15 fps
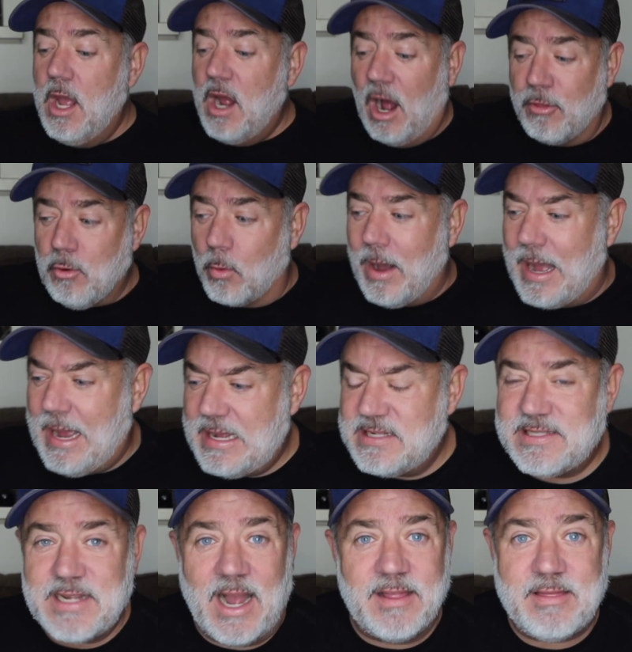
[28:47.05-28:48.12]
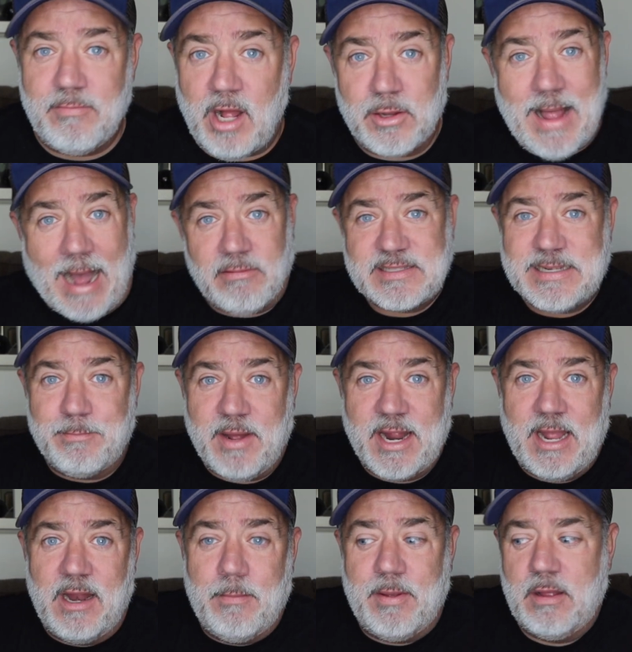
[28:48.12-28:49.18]
Otherwise, I allow
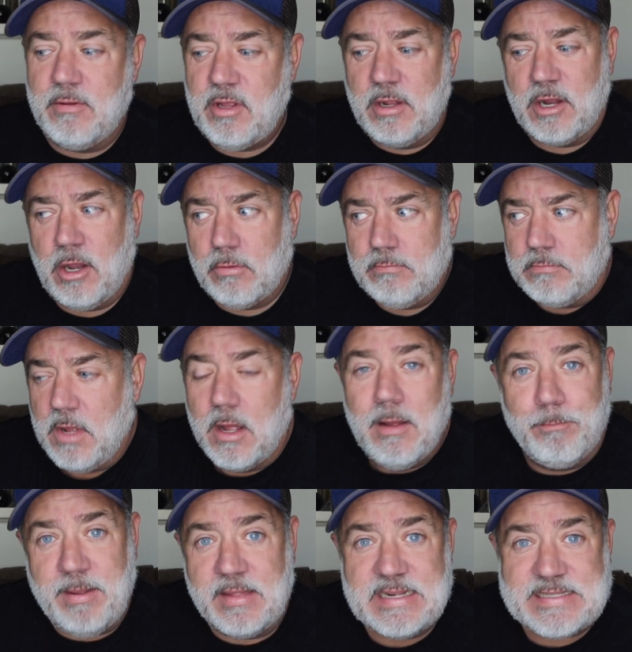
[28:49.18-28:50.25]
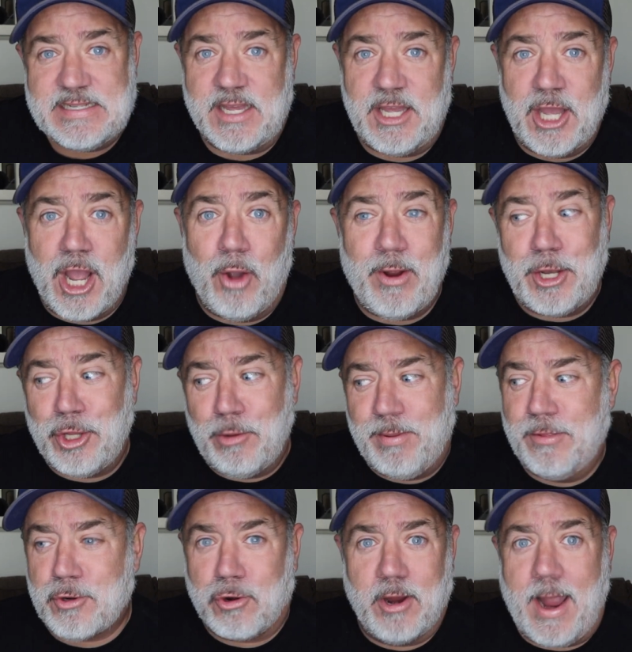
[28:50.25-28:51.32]
somebody to, you know, be the CEO and you be
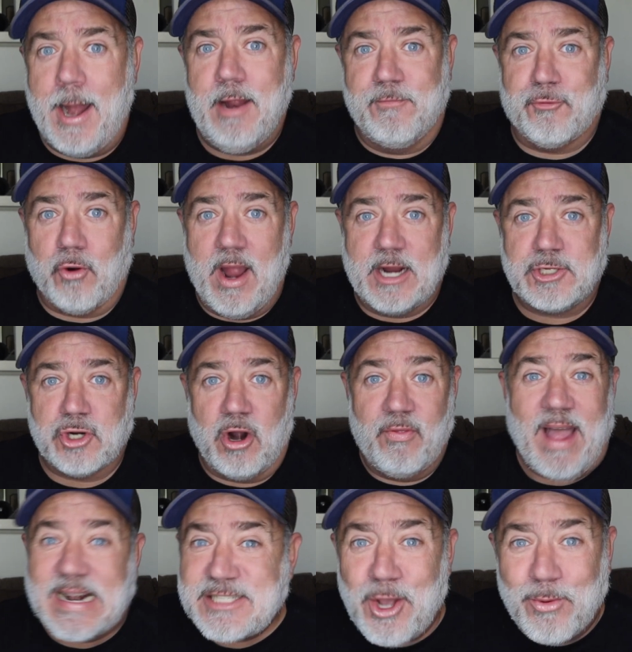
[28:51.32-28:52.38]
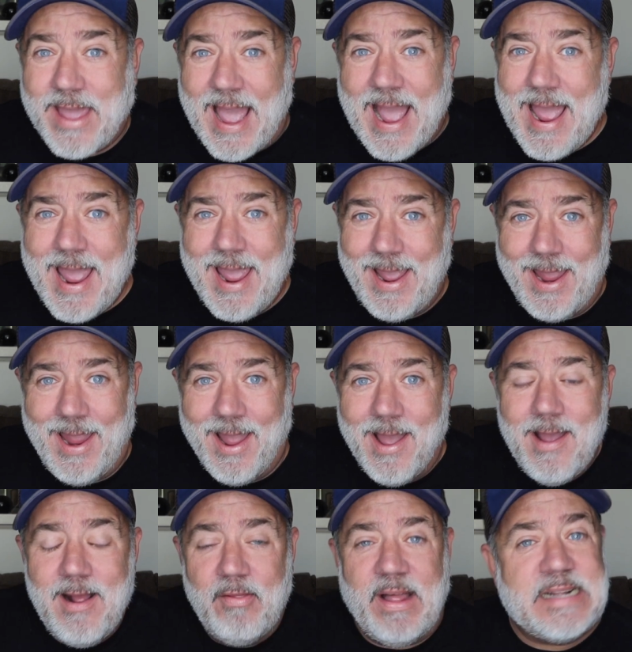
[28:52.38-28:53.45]
the creative director. And that's okay.
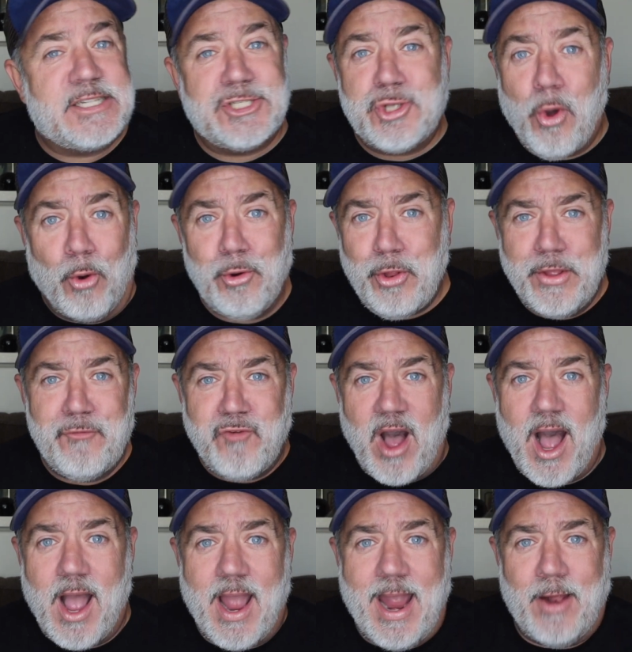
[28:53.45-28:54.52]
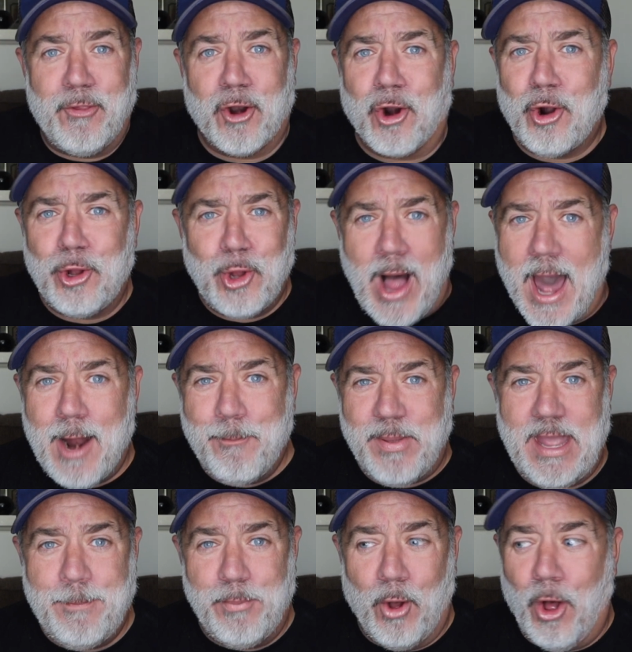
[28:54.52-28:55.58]
That's totally fine. There are a lot of
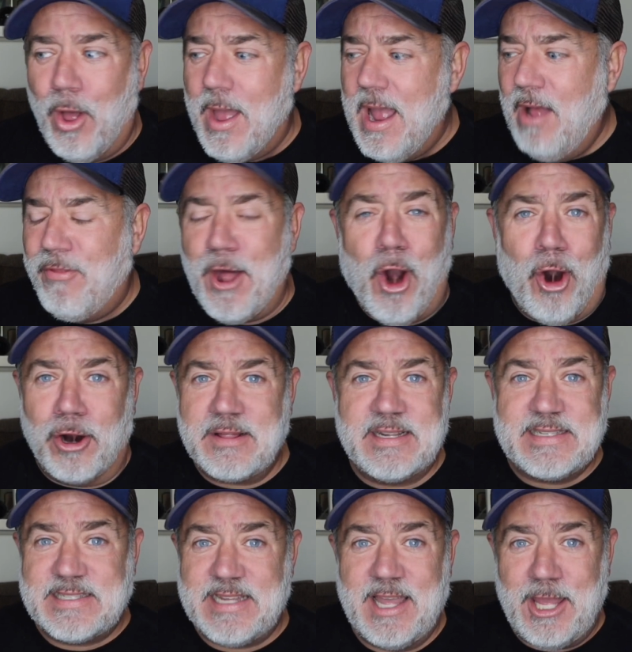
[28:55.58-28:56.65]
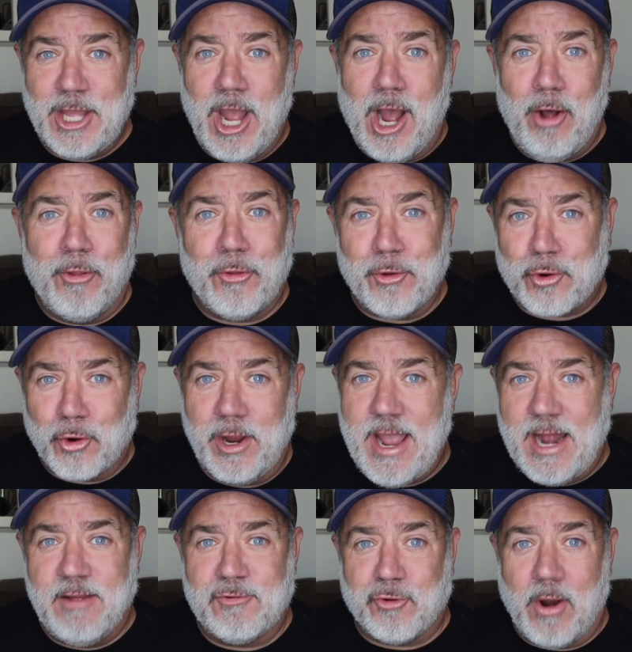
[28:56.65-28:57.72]
people that aren't the CEO, they're the
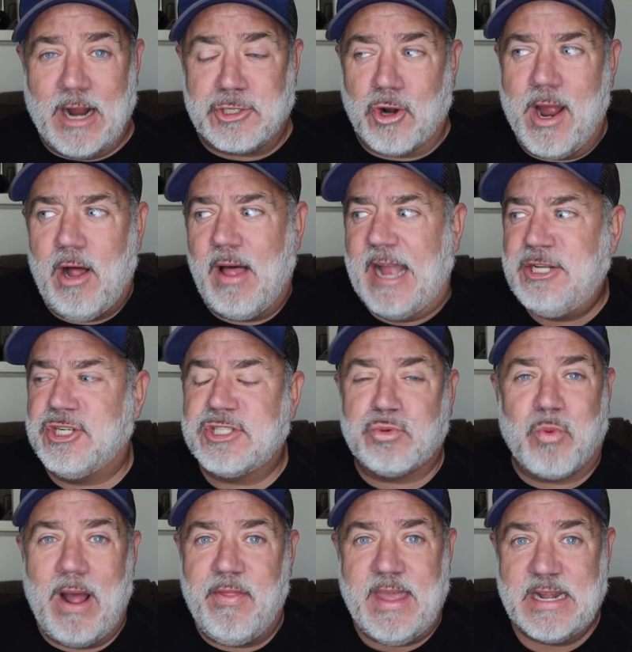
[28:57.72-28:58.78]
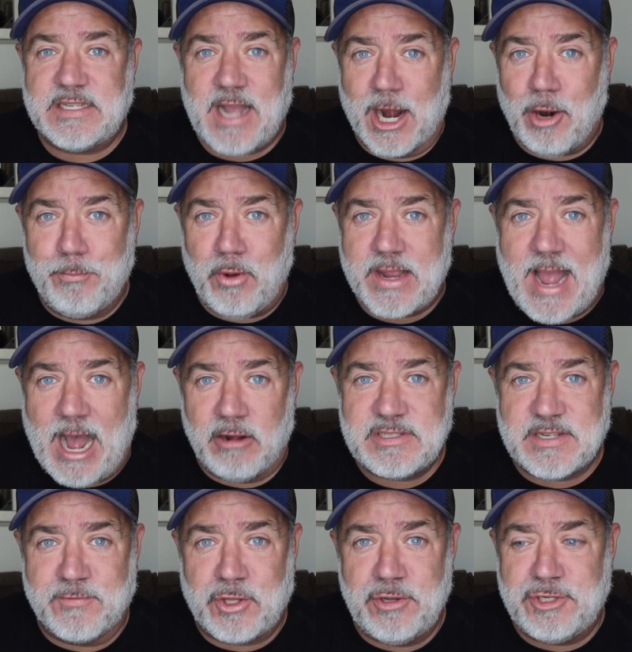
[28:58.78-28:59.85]
creative director. Hell, I just read the entire book
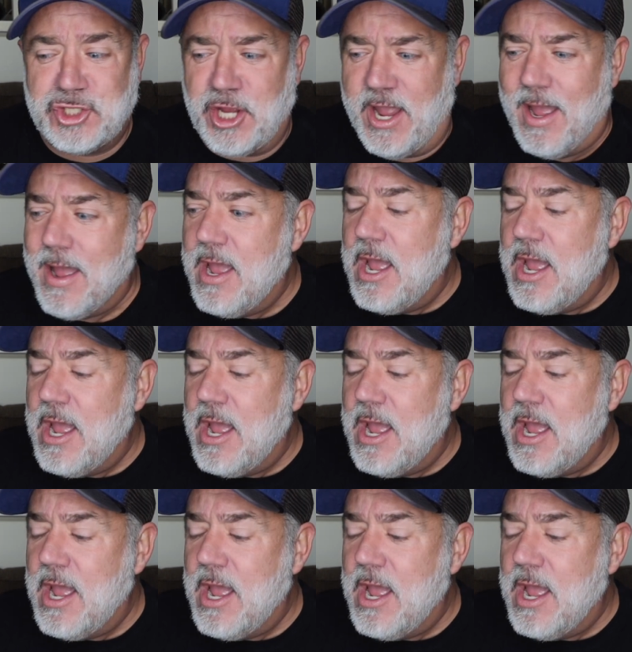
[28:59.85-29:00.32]
House of Gucci.